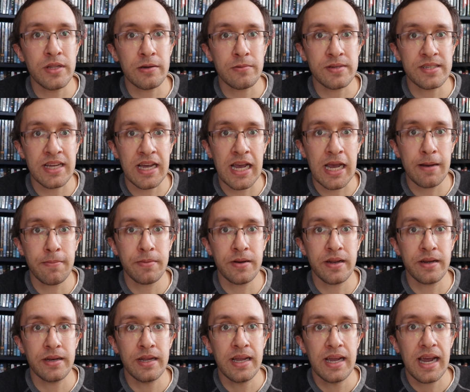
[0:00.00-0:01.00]
that was
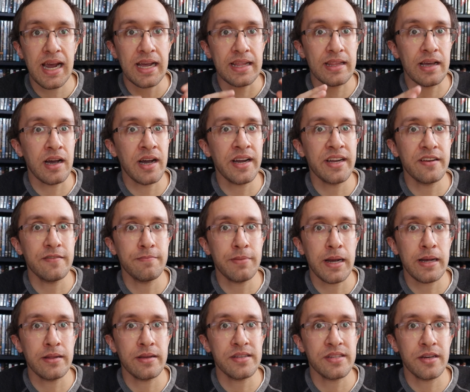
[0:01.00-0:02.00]
happening at the height of
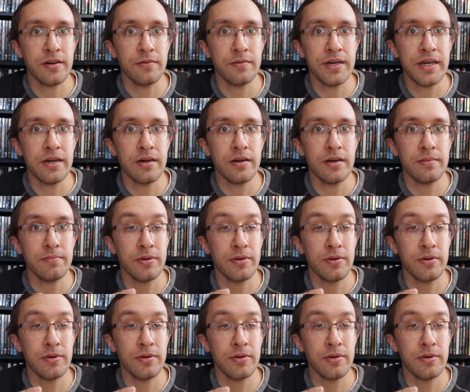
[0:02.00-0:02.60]
Pele's career,